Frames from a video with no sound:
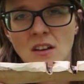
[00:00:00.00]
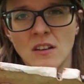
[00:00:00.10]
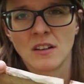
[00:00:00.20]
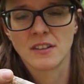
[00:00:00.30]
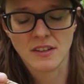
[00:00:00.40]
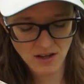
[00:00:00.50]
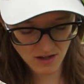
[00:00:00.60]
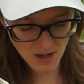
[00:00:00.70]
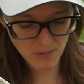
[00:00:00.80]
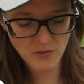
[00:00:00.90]
Uh, there are a
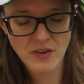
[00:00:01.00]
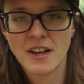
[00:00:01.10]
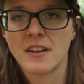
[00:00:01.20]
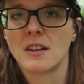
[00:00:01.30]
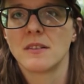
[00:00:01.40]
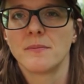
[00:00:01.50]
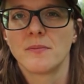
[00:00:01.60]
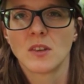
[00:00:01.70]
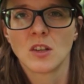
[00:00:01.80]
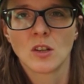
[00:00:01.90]
couple of other
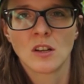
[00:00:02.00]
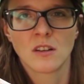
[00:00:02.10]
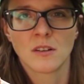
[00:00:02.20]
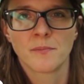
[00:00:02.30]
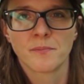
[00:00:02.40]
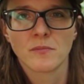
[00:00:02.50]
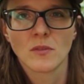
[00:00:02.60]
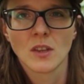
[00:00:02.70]
um,